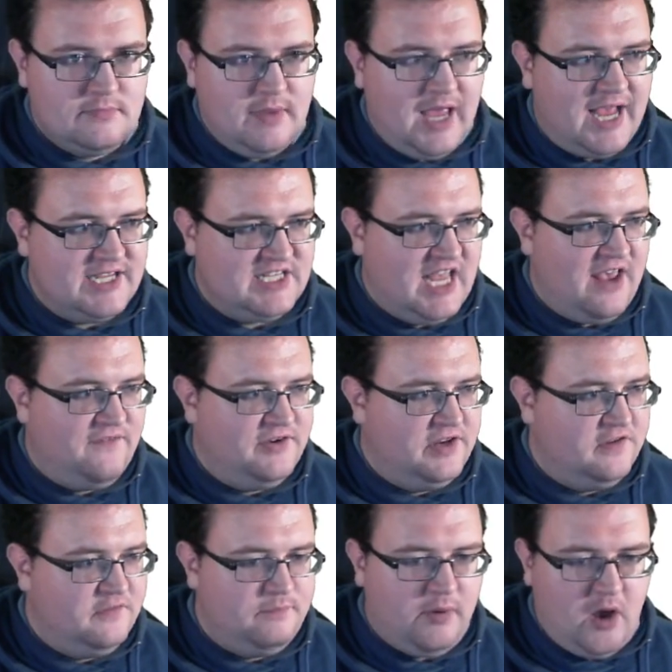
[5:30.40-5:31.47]
as
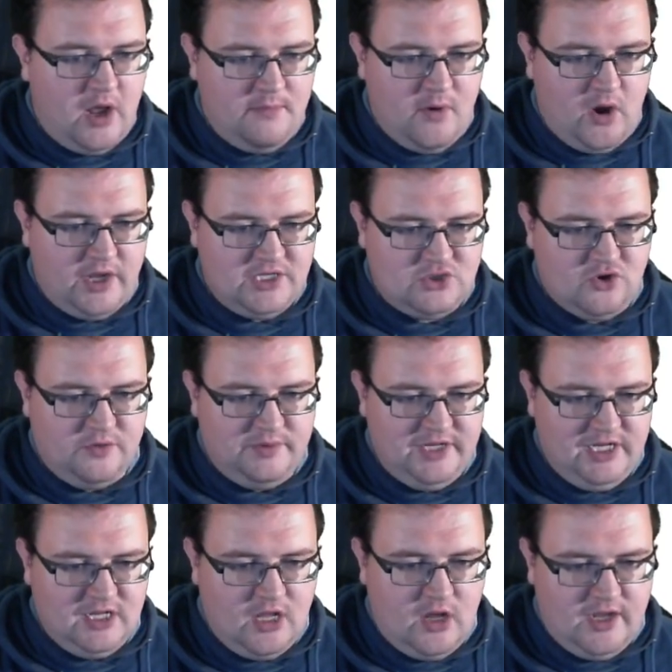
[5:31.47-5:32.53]
evidenced by my scribbly
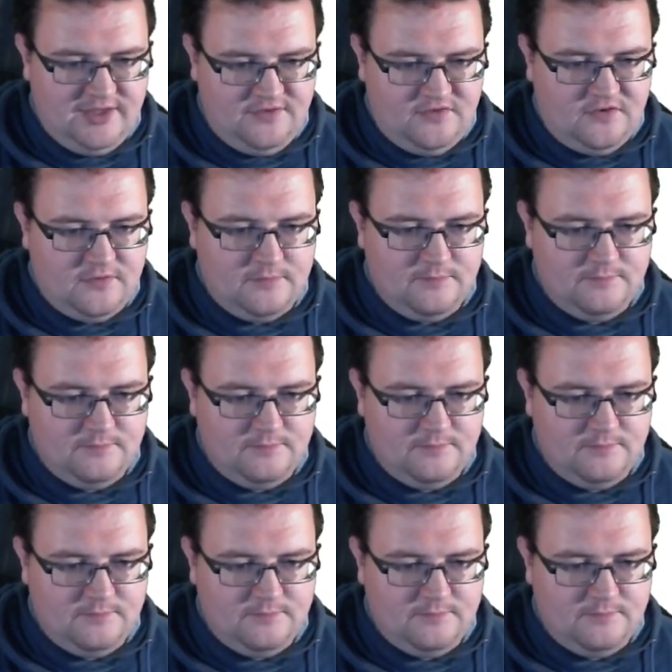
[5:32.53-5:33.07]
lines.